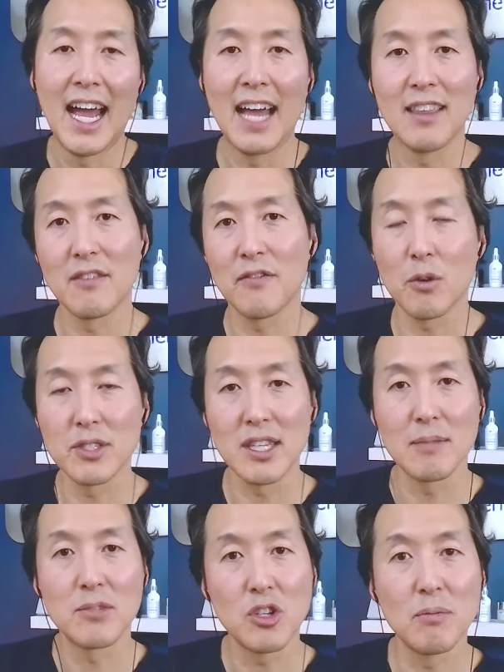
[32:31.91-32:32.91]
and then photos
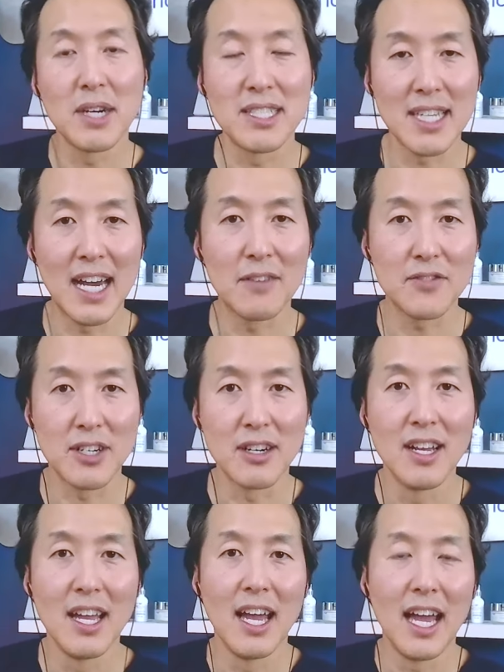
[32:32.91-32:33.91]
of them two months
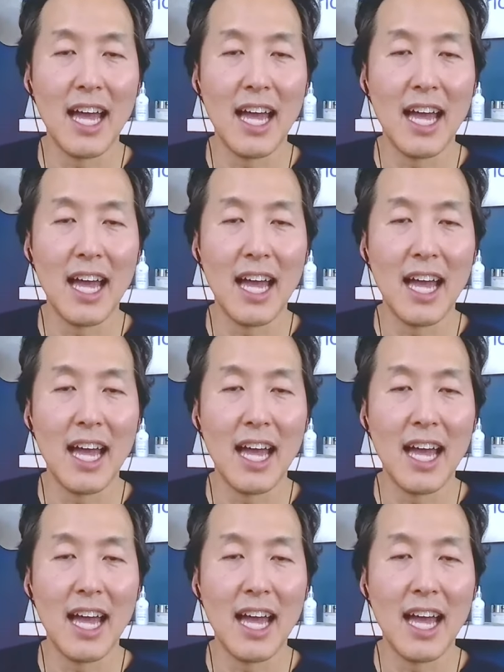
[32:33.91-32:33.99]
after.